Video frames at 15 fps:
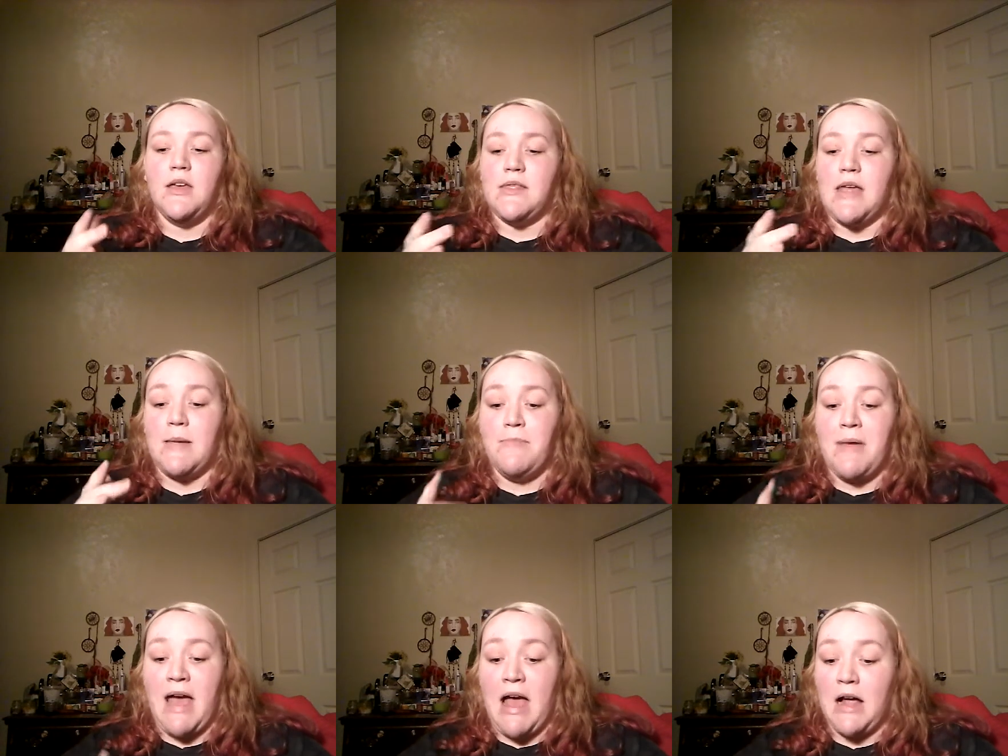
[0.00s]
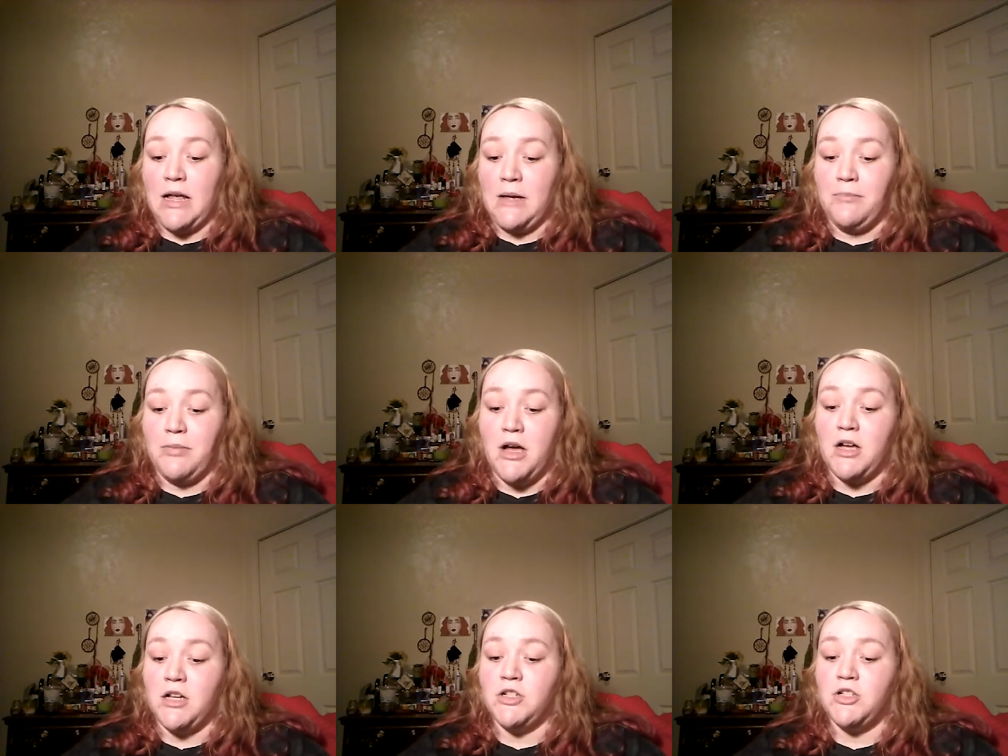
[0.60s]
They pack a
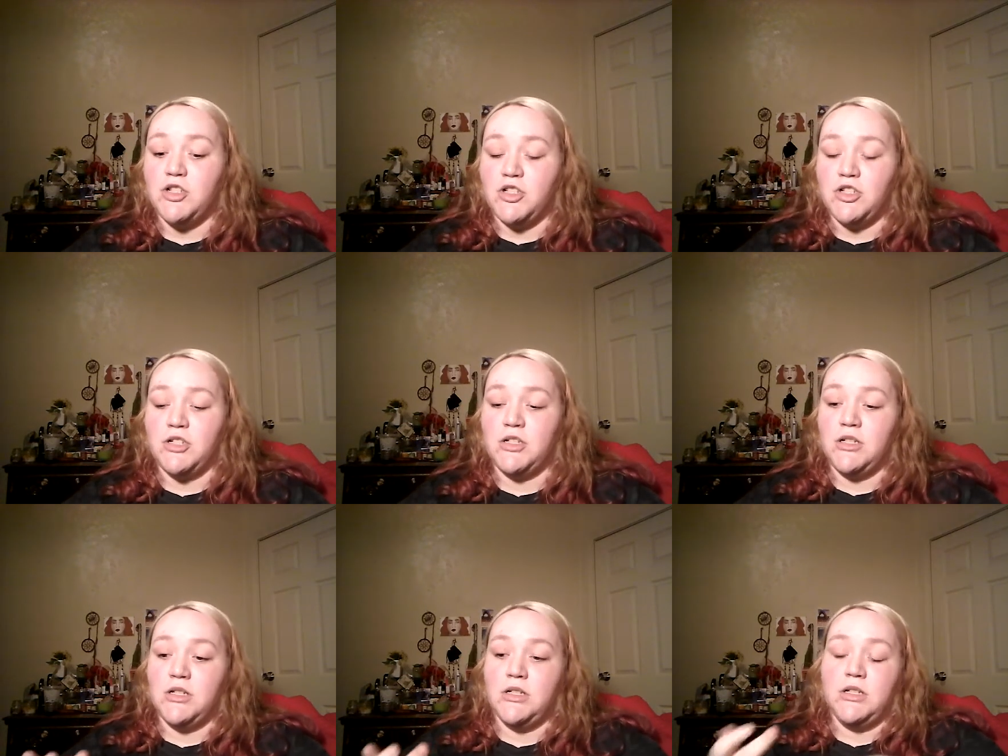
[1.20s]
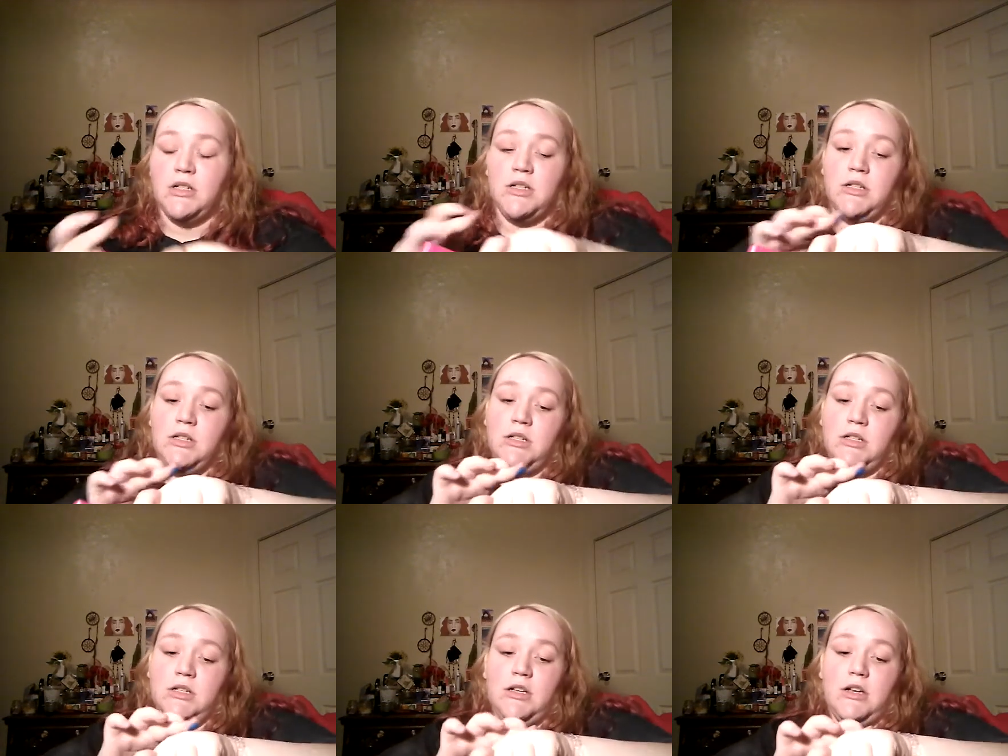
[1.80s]
punch.
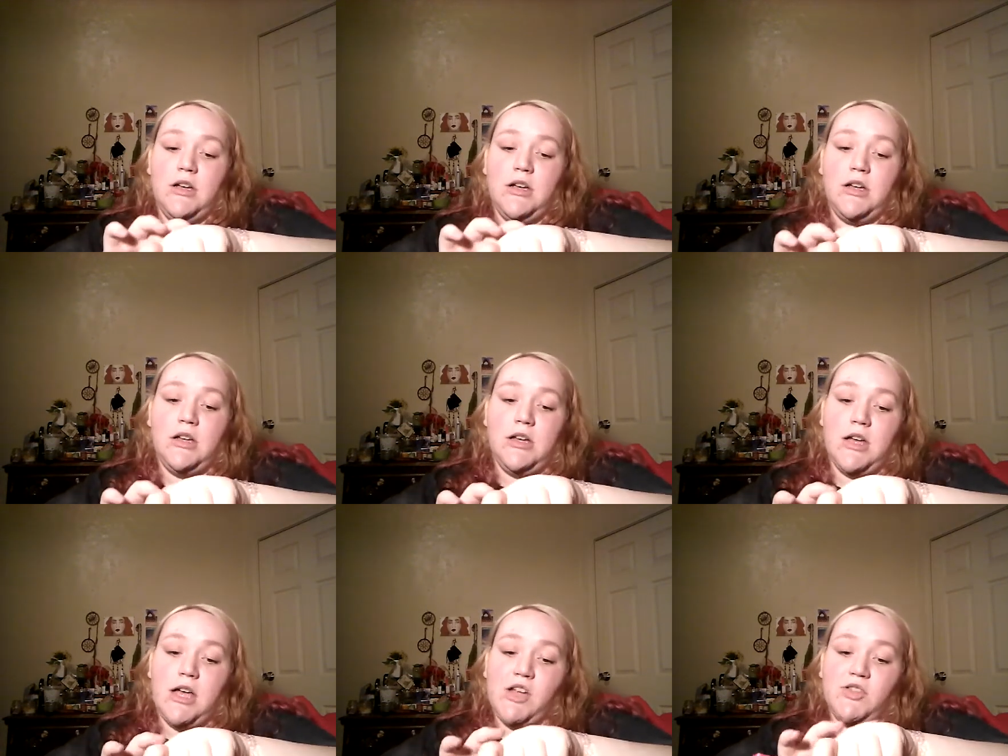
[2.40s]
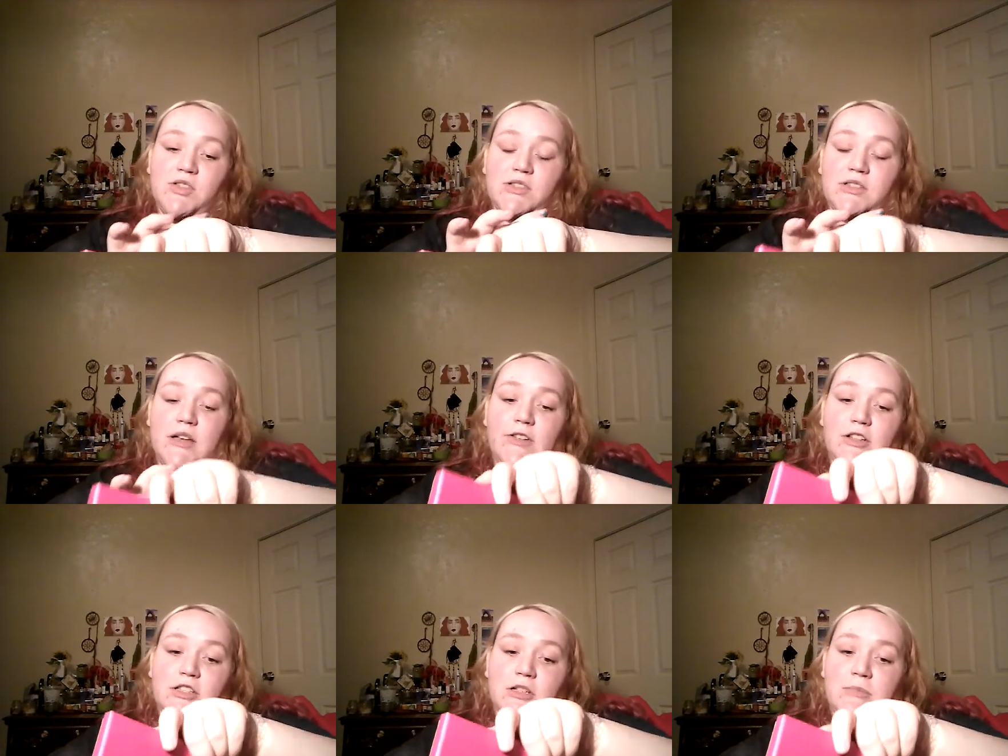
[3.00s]
I just love
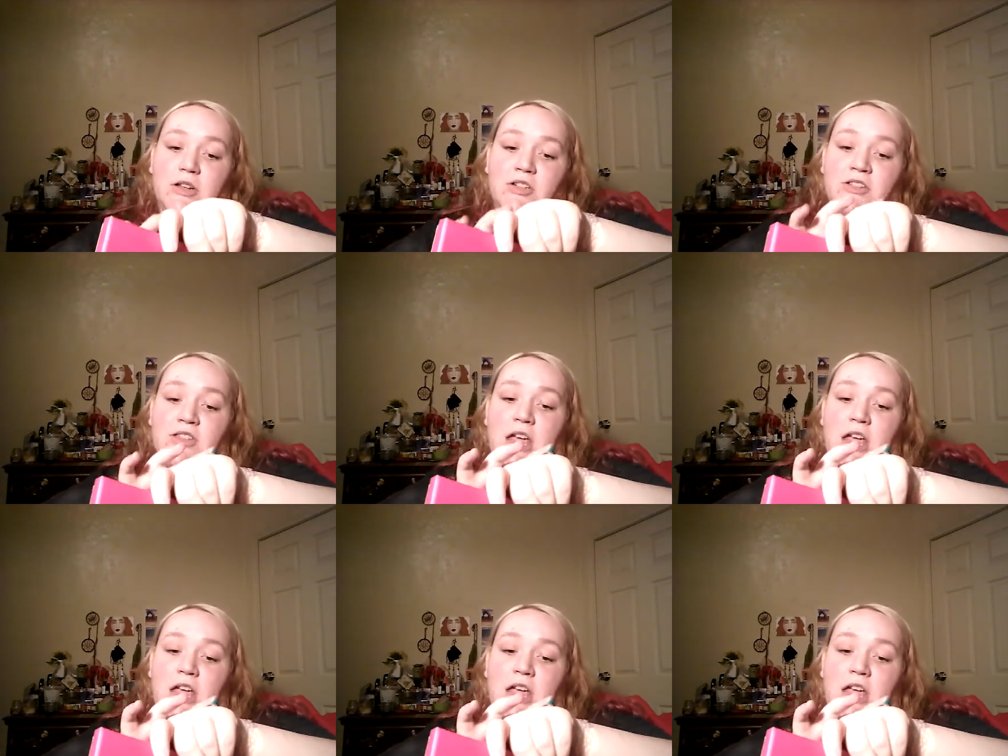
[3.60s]
it so much.